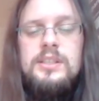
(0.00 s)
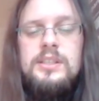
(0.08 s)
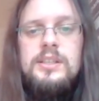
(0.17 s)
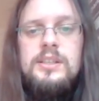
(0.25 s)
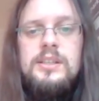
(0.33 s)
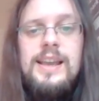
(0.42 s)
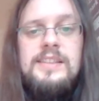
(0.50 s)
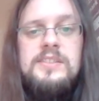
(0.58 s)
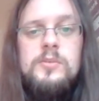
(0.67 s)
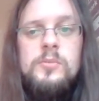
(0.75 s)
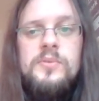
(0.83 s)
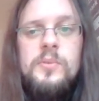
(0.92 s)
he has to
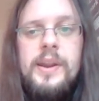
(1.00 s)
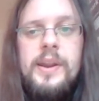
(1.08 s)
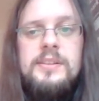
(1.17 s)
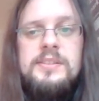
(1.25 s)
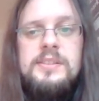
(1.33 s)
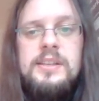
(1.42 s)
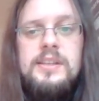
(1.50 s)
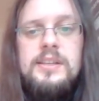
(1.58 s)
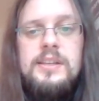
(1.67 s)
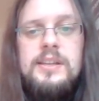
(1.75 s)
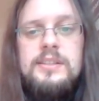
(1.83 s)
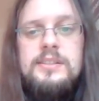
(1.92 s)
move away his king,
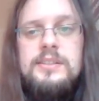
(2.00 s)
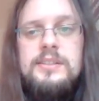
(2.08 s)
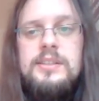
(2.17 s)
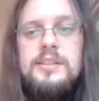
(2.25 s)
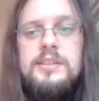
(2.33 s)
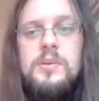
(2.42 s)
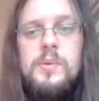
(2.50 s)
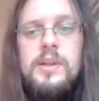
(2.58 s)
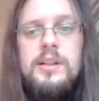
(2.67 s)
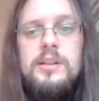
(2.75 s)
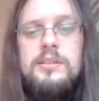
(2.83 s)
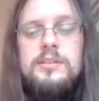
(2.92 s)
and
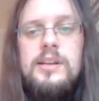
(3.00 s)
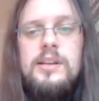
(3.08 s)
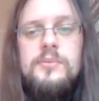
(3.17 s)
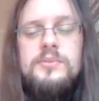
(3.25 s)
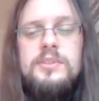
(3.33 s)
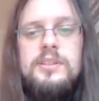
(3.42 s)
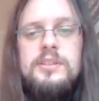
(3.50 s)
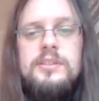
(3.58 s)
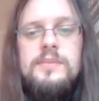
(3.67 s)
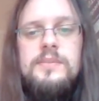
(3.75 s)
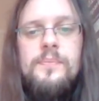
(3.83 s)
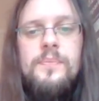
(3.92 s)
well, after
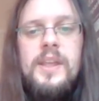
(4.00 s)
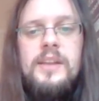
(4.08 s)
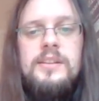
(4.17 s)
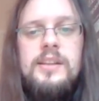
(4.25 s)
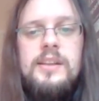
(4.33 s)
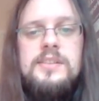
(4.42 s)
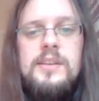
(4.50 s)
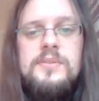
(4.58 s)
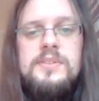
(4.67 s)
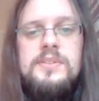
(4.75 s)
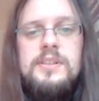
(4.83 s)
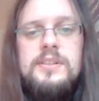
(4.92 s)
knight takes
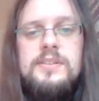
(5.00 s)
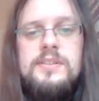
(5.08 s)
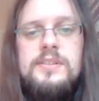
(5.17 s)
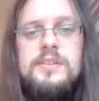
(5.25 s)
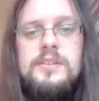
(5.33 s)
f6,